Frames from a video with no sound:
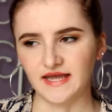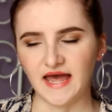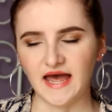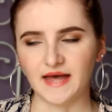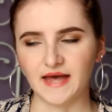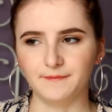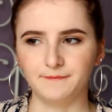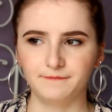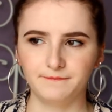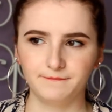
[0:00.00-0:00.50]

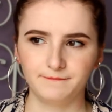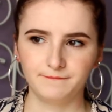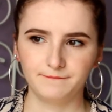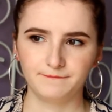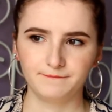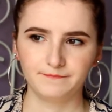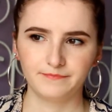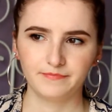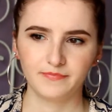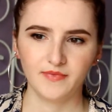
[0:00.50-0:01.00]
Yeah,
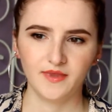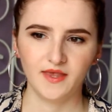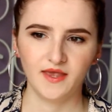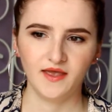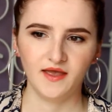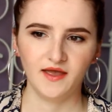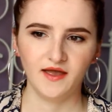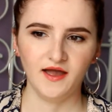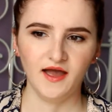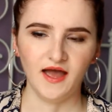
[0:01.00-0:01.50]

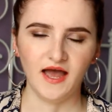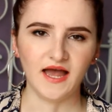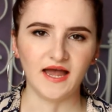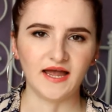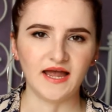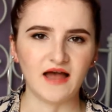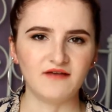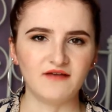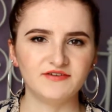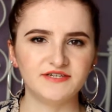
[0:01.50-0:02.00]

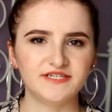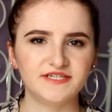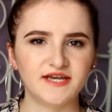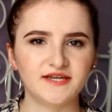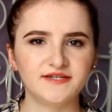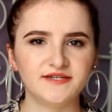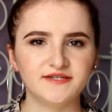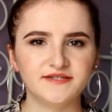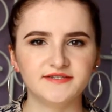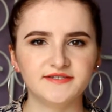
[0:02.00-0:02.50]
I have a
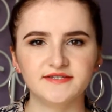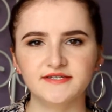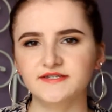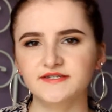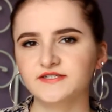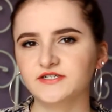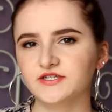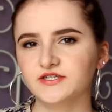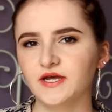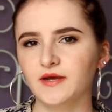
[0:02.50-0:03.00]
tendency
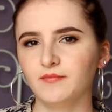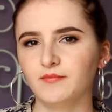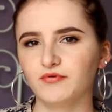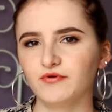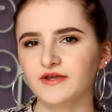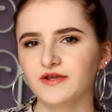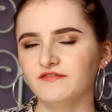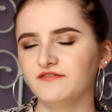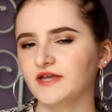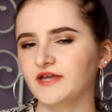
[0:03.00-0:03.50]
to
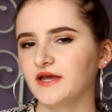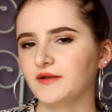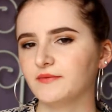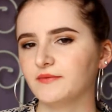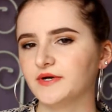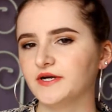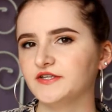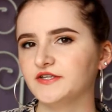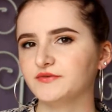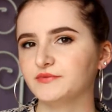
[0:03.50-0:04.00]
abbreviate
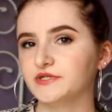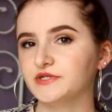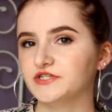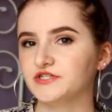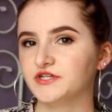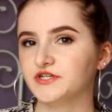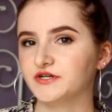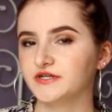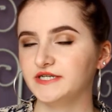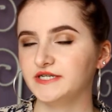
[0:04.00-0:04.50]
words
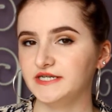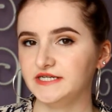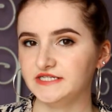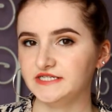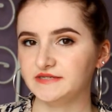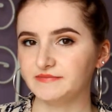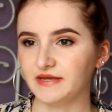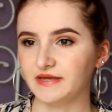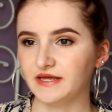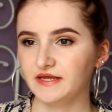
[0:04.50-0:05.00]
which don't need
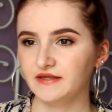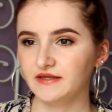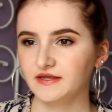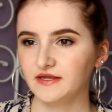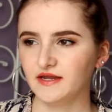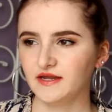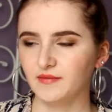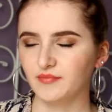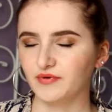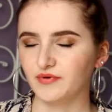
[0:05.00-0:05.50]
to be
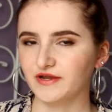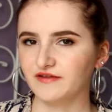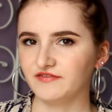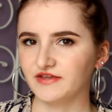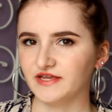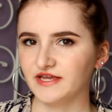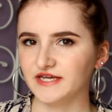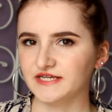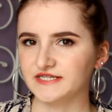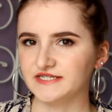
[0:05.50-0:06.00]

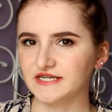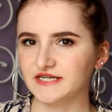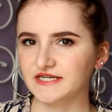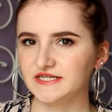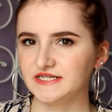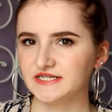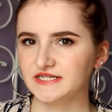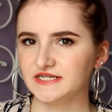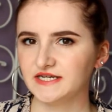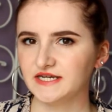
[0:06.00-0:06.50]

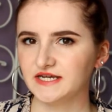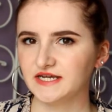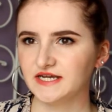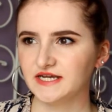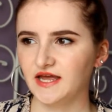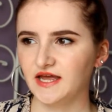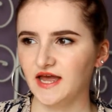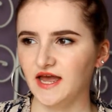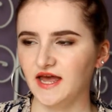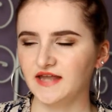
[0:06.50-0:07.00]
abbreviated
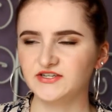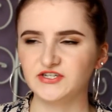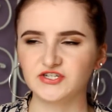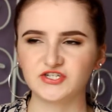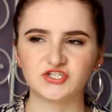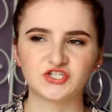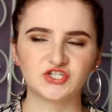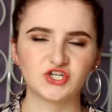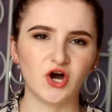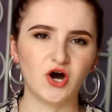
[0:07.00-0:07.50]
and
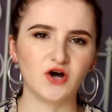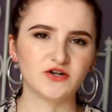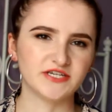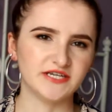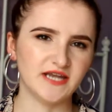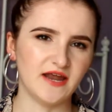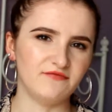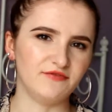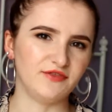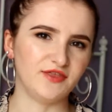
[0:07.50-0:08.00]
just
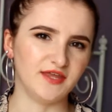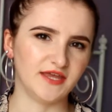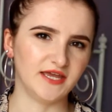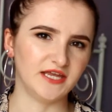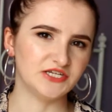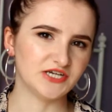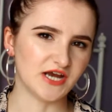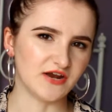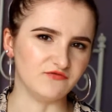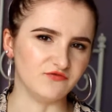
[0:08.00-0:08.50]
shorten everything
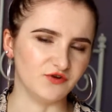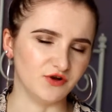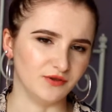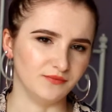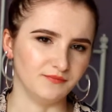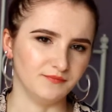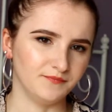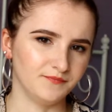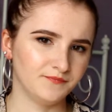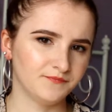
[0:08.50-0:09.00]
in general.
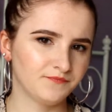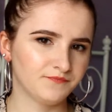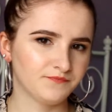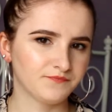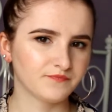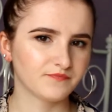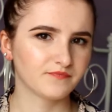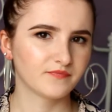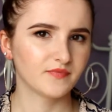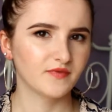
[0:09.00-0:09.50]

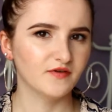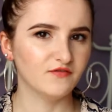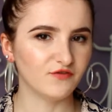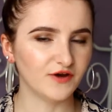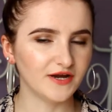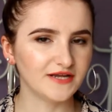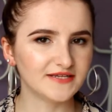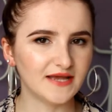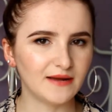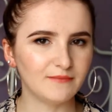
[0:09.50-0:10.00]

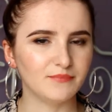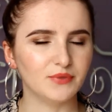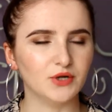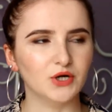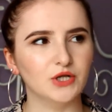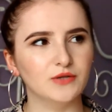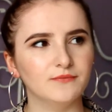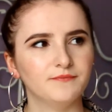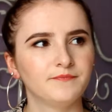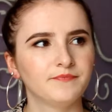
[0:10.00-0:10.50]
For
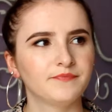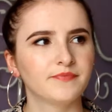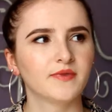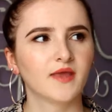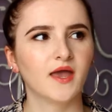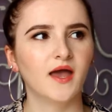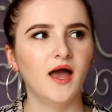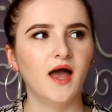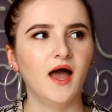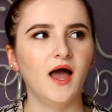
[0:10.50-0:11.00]
example,
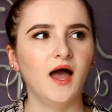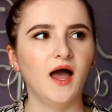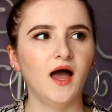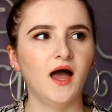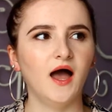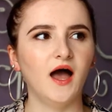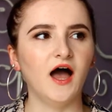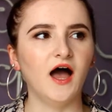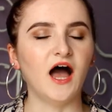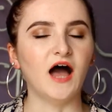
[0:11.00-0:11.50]

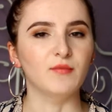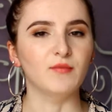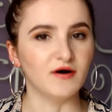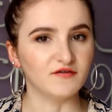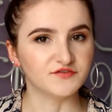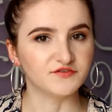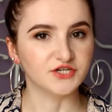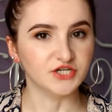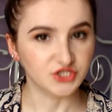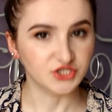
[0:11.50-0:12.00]
I'm
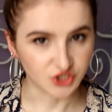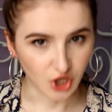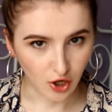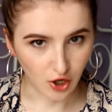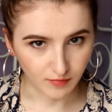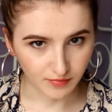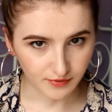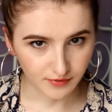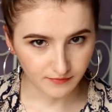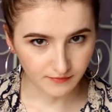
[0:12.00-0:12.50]
off to the shop.